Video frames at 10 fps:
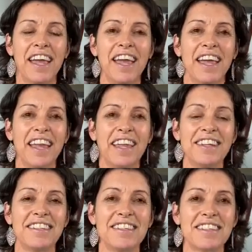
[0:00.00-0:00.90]

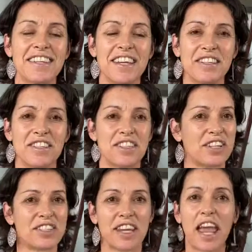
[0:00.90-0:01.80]
and
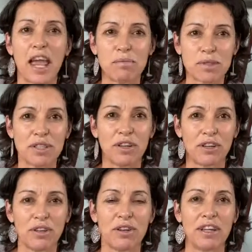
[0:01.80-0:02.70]
just
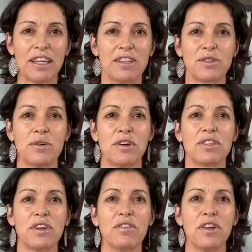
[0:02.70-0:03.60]
absolutely adore
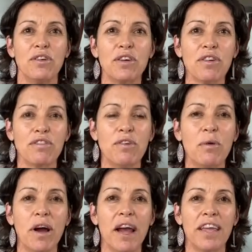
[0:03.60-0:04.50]
it. So if you're looking
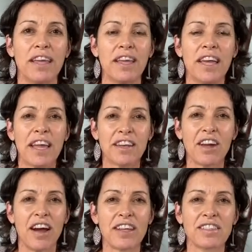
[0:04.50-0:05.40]
for a
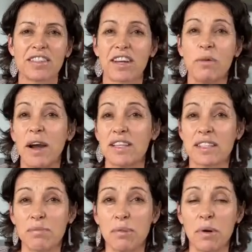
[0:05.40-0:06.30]
nice, quite
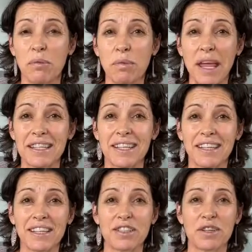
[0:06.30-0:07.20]
simple
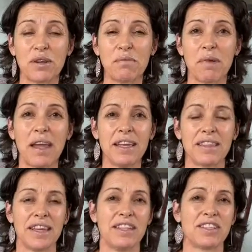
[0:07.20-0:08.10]
pattern to
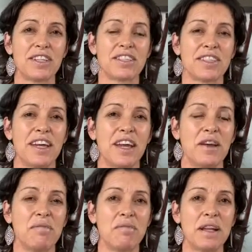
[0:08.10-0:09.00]
make, then just
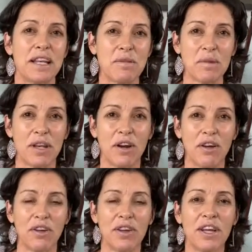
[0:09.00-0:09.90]
let me know.